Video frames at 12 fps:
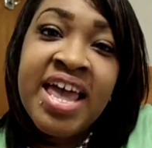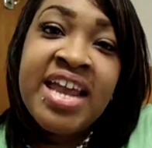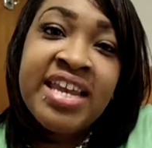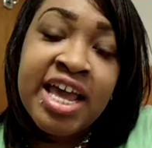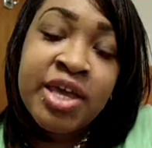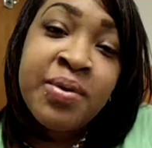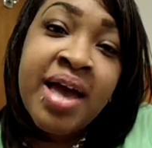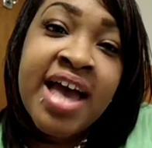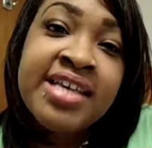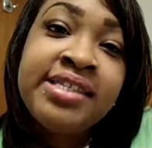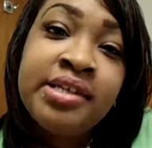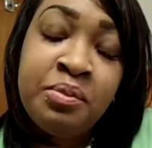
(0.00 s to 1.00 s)
Thank you guys
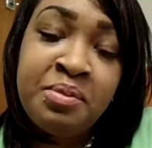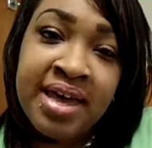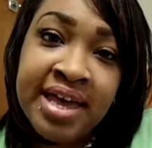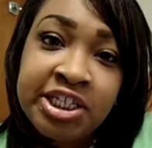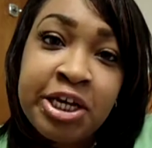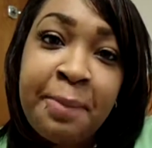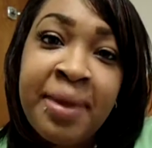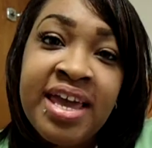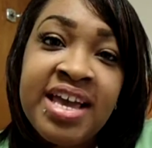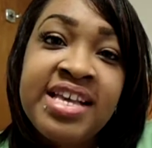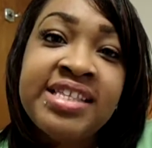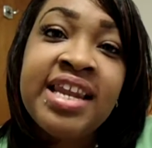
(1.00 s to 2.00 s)
so much.
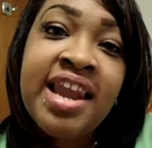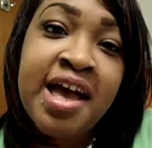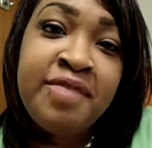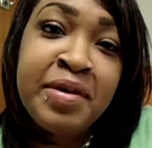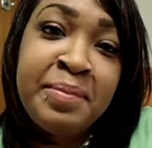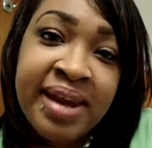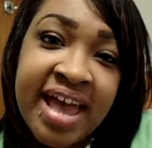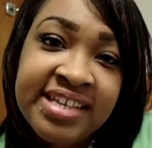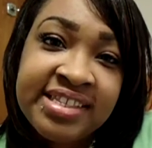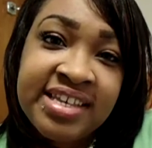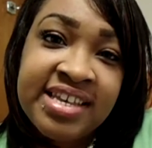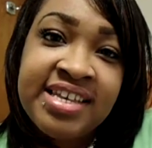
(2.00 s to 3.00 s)
Peace, love, and
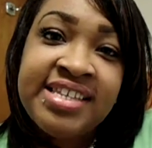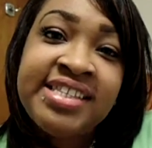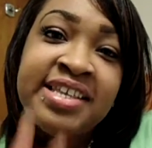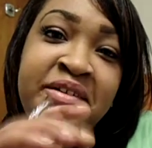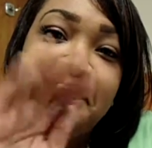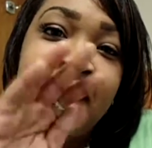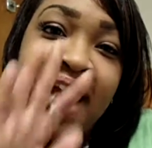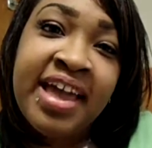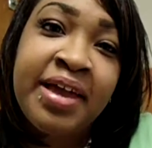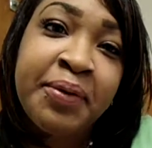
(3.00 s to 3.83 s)
blessings. Bye.